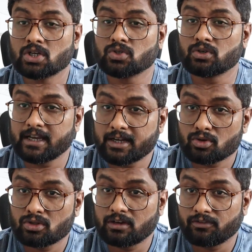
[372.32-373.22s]
You need to
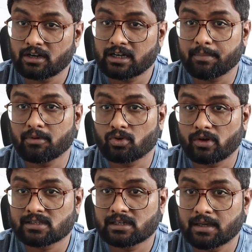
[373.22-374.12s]
know the different type of
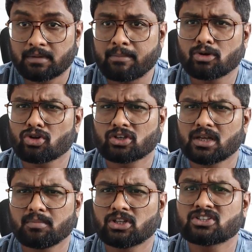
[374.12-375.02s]
coaxial cable. I'm not
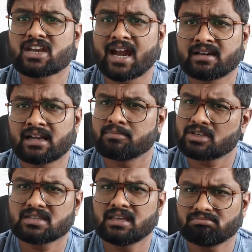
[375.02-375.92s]
talking about the standard. I'm
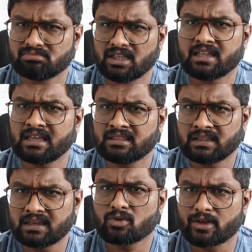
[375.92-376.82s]
just saying thin and
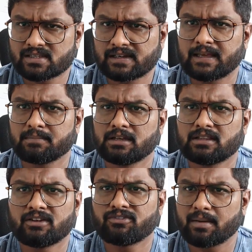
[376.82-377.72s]
thick coaxial cable,
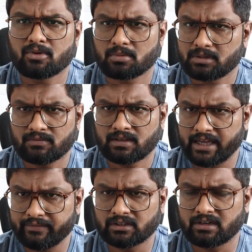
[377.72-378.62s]
then fiber optic, we
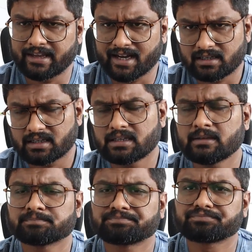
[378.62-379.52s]
have a three category.
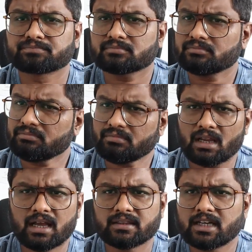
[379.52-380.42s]

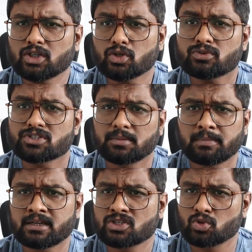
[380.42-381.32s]
And then twisted
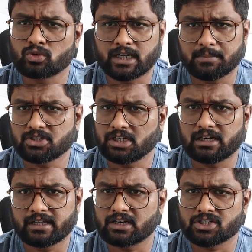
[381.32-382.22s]
pair is two types,
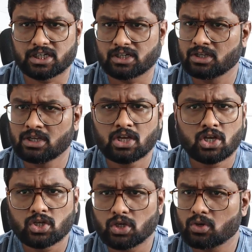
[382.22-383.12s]
shield and unshield.
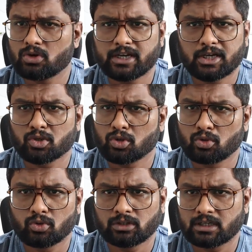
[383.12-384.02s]
You don't need to
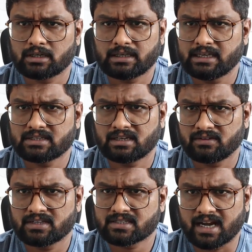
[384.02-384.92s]
know the each and
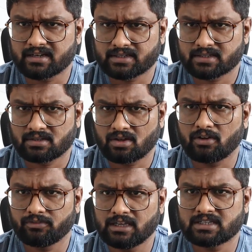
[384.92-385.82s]
every standards
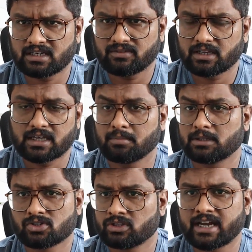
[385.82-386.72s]
of each and every cable.
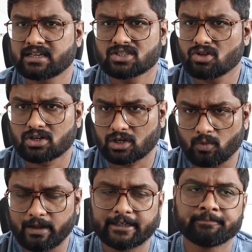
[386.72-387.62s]
So that is not
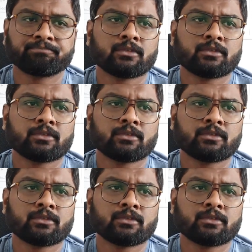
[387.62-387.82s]
required.